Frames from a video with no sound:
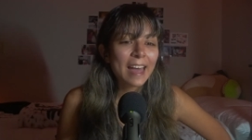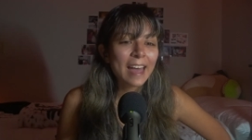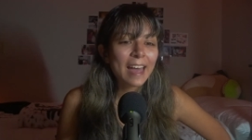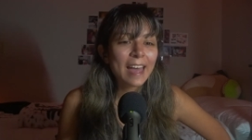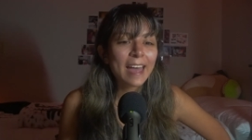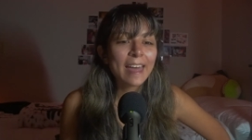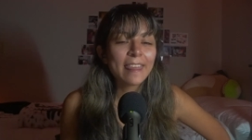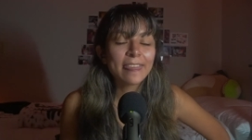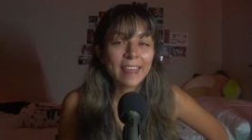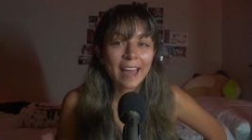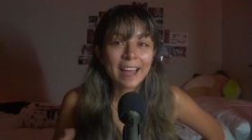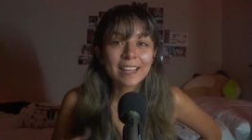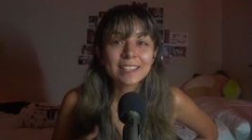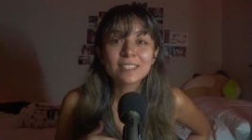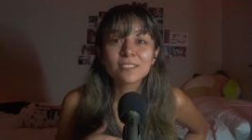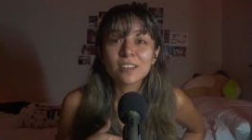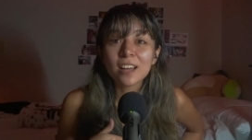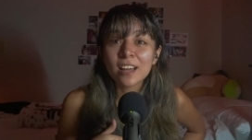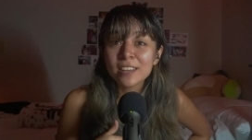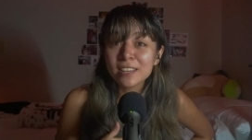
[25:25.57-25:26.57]
And
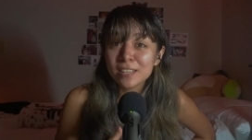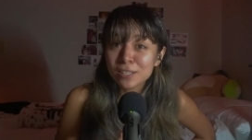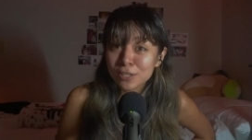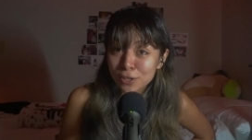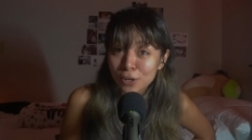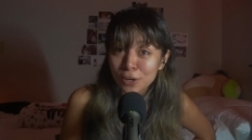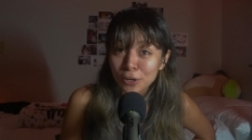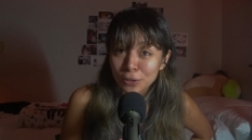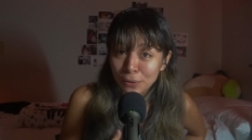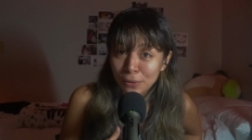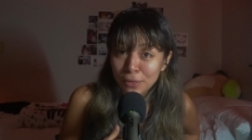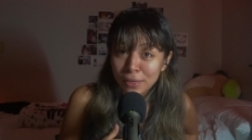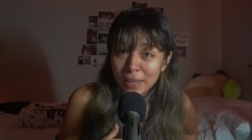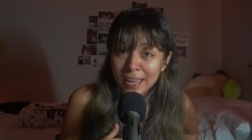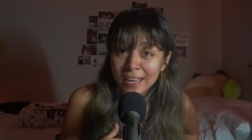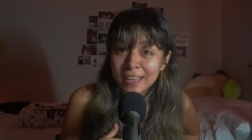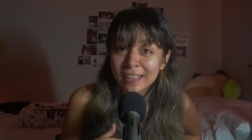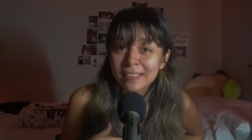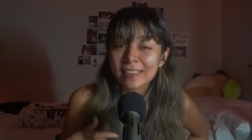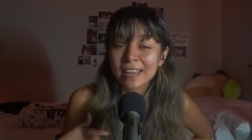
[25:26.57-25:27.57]
that's an internal
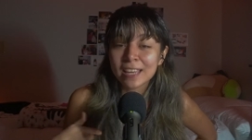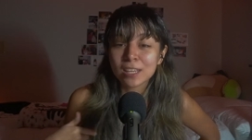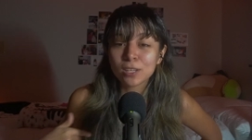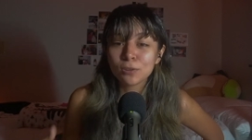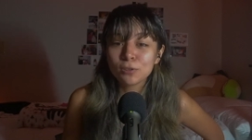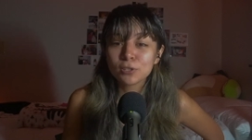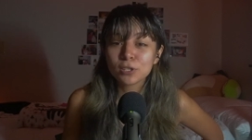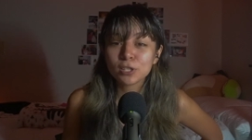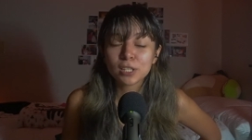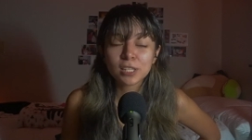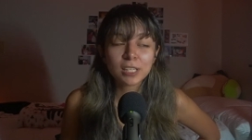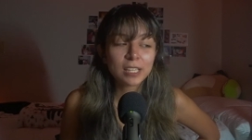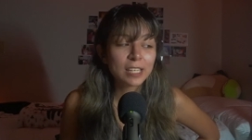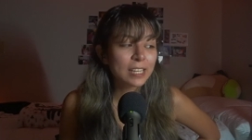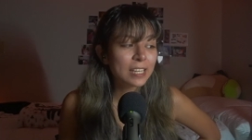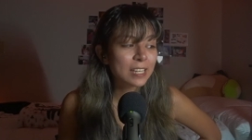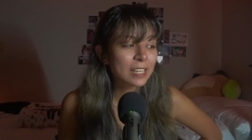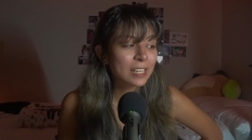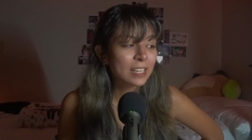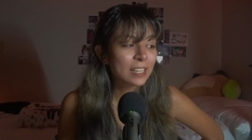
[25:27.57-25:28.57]
thing that
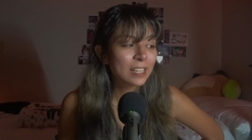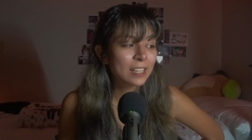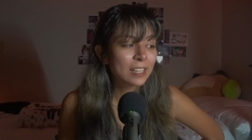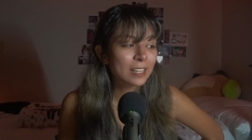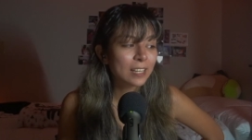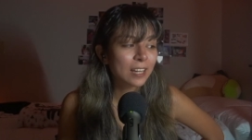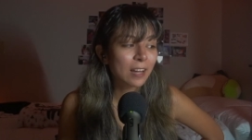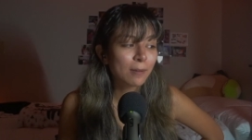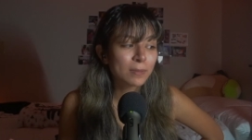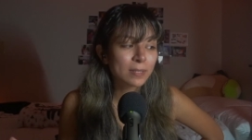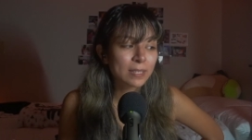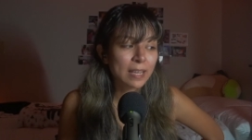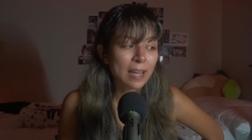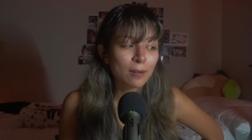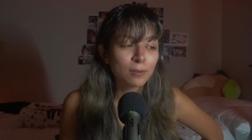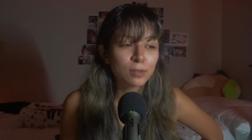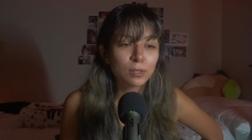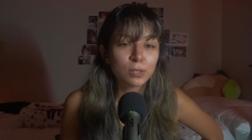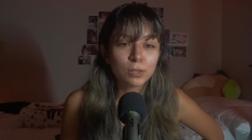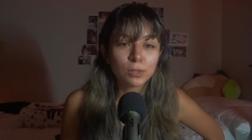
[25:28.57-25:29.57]
usually comes
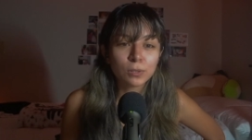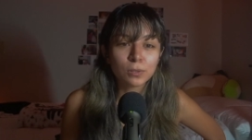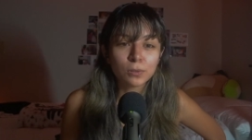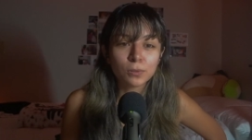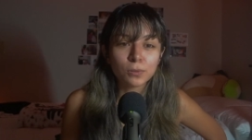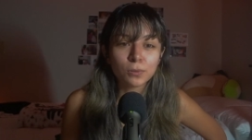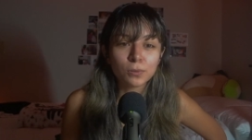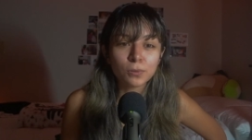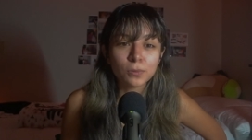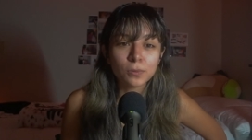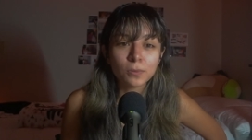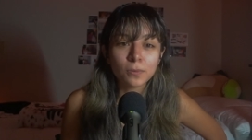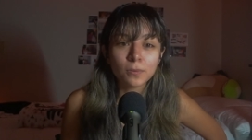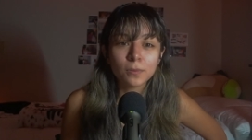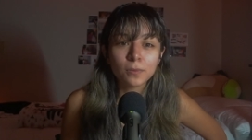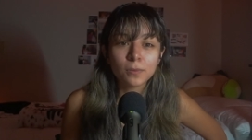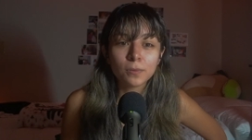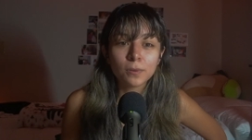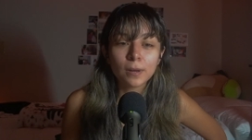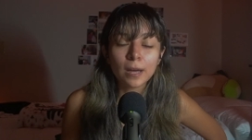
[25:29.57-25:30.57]
down to
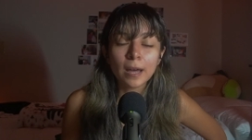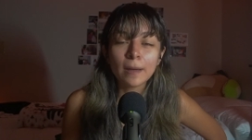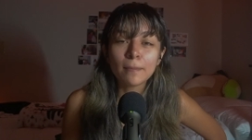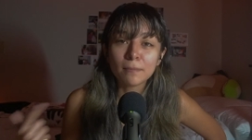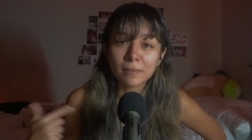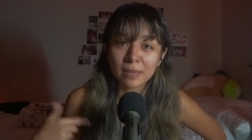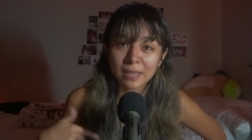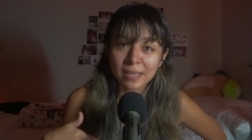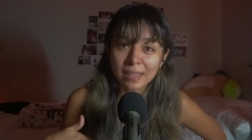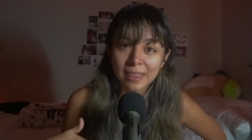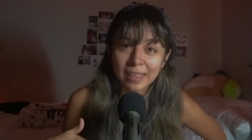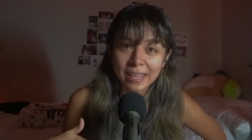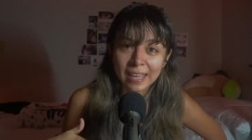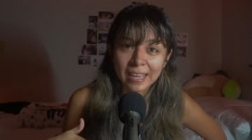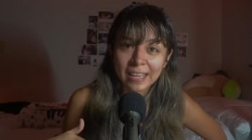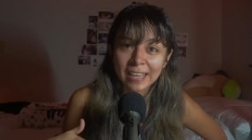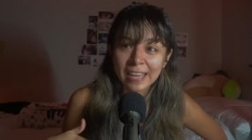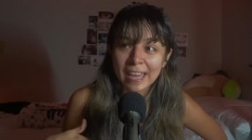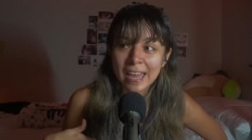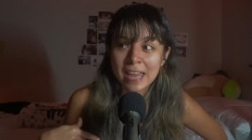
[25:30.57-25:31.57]
a me
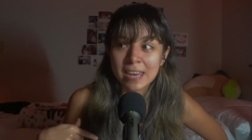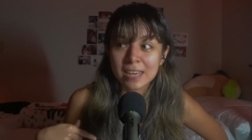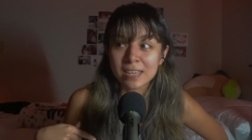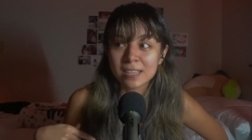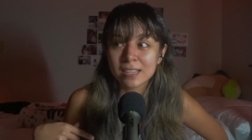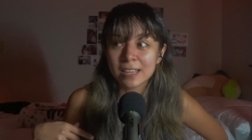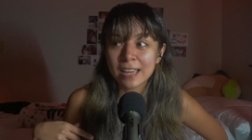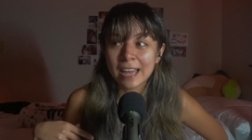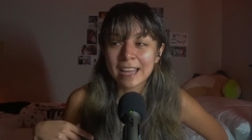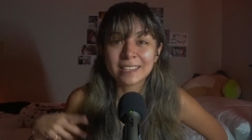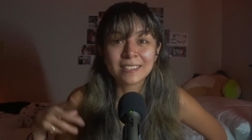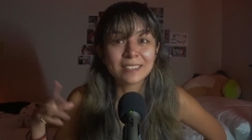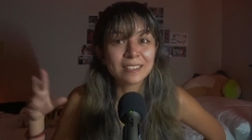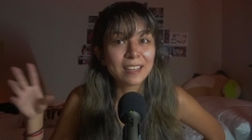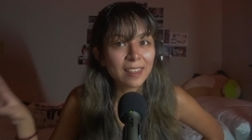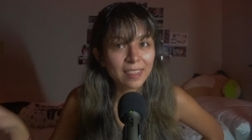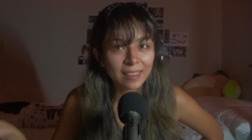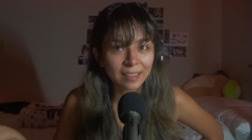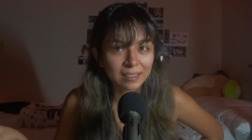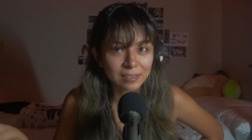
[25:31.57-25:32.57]
thing and has
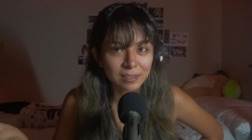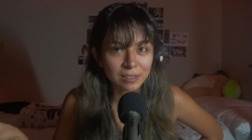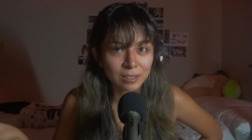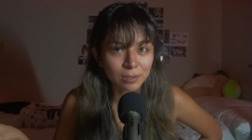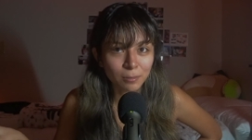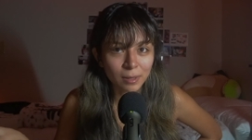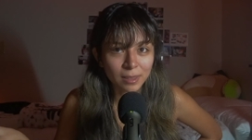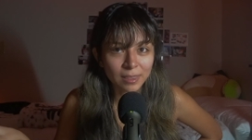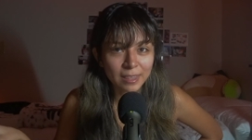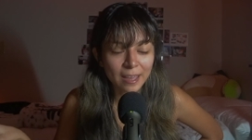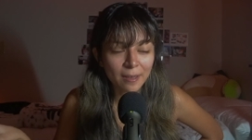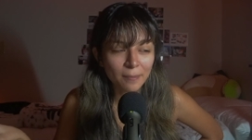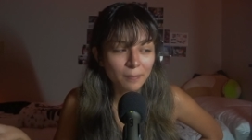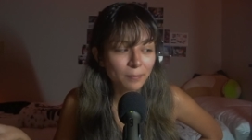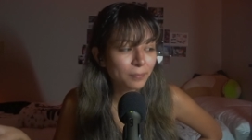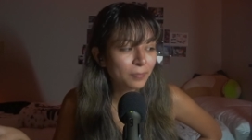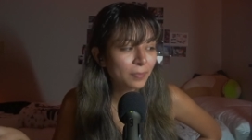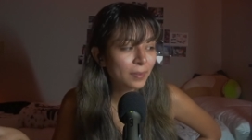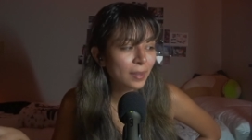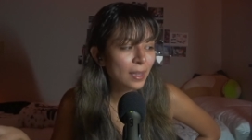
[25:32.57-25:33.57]
nothing to do with them.
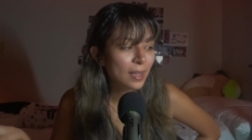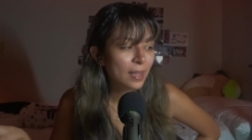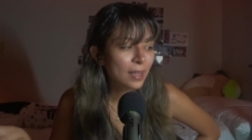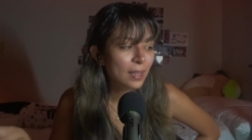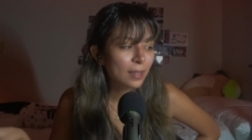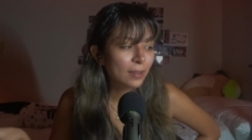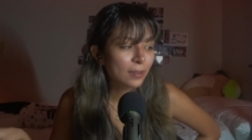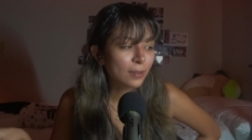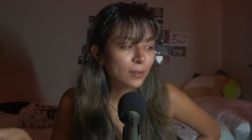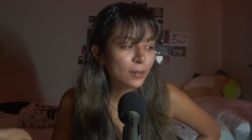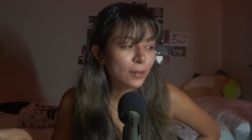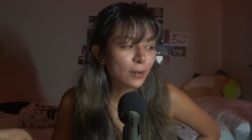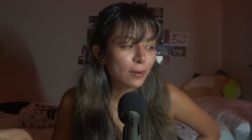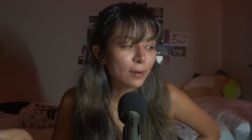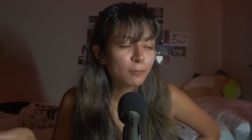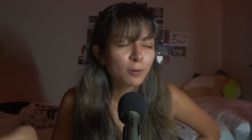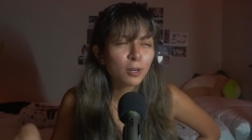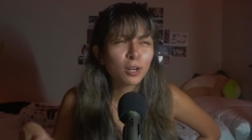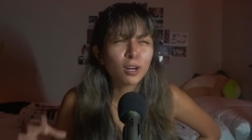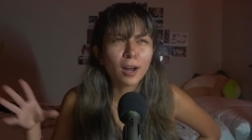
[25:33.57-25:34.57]
You know,
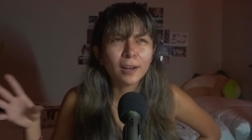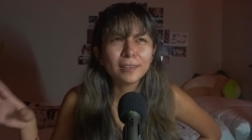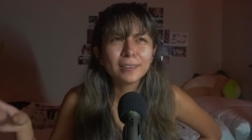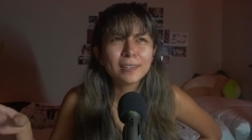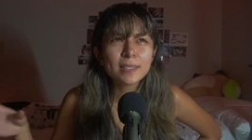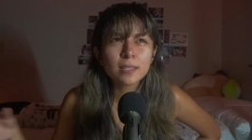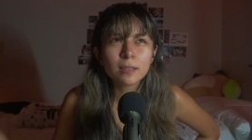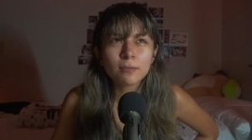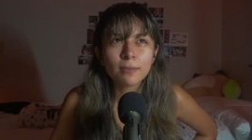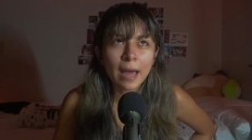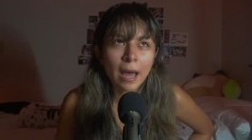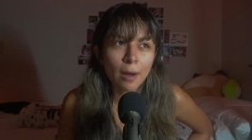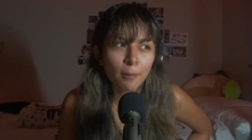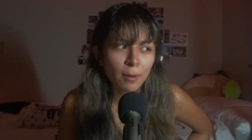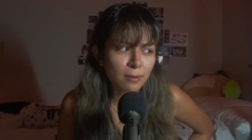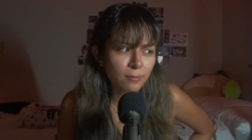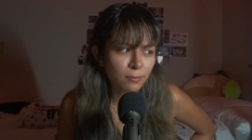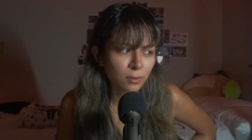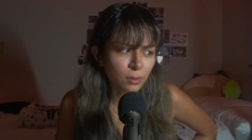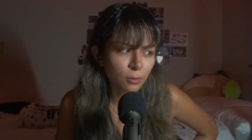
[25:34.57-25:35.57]
and regardless of how
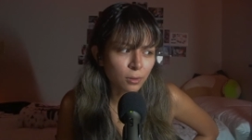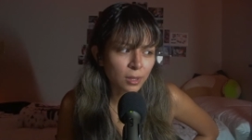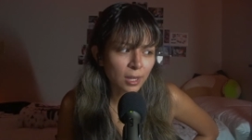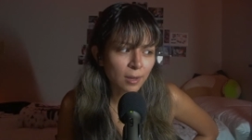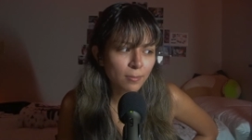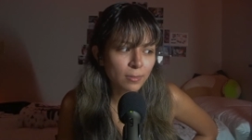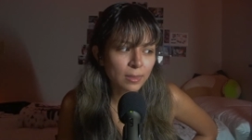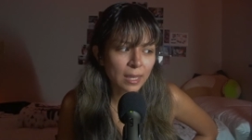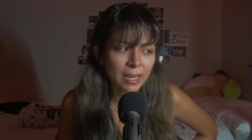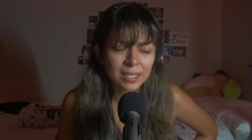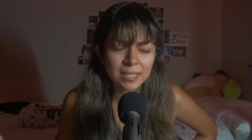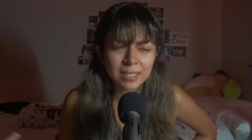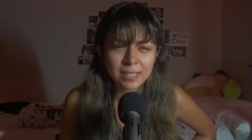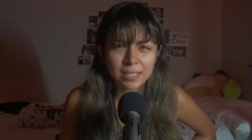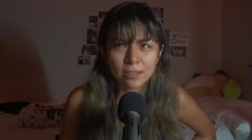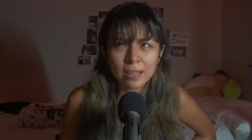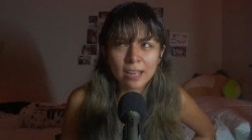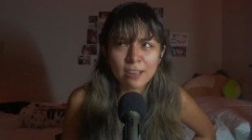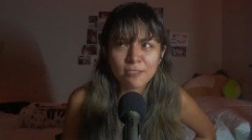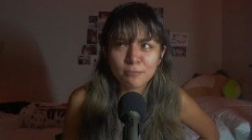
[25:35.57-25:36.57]
I view them, they
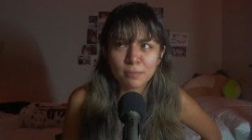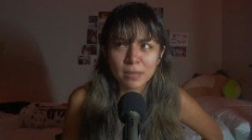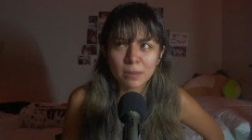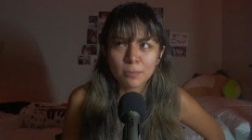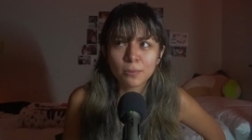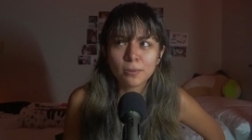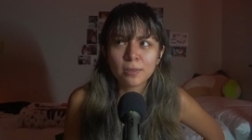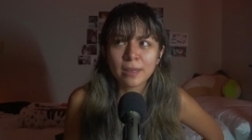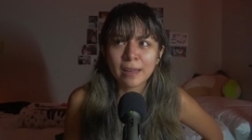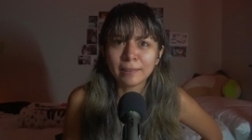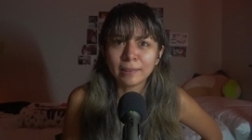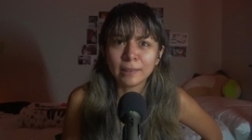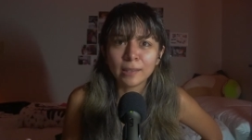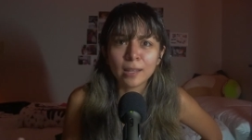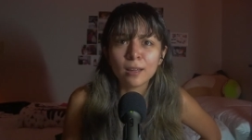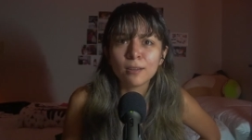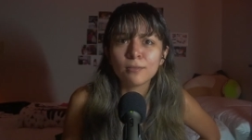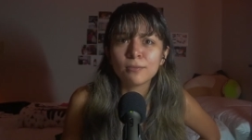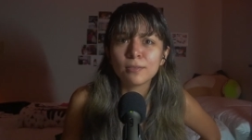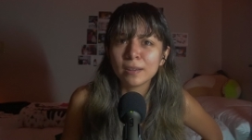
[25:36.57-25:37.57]
still have people that
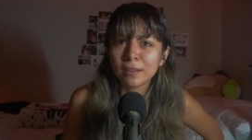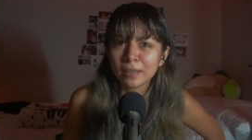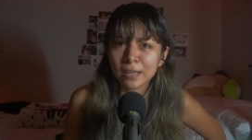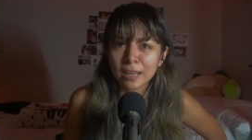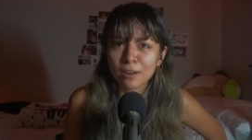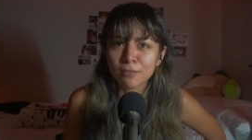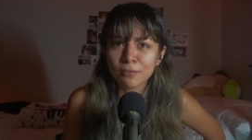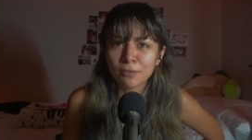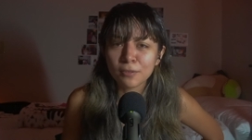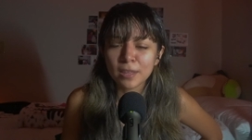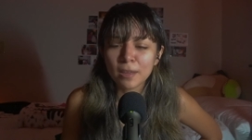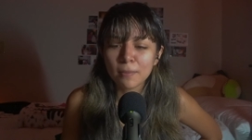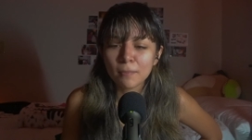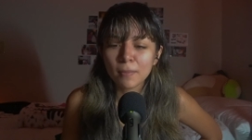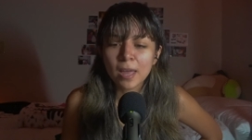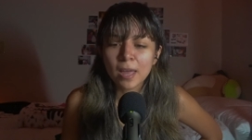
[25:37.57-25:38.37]
love and care for them.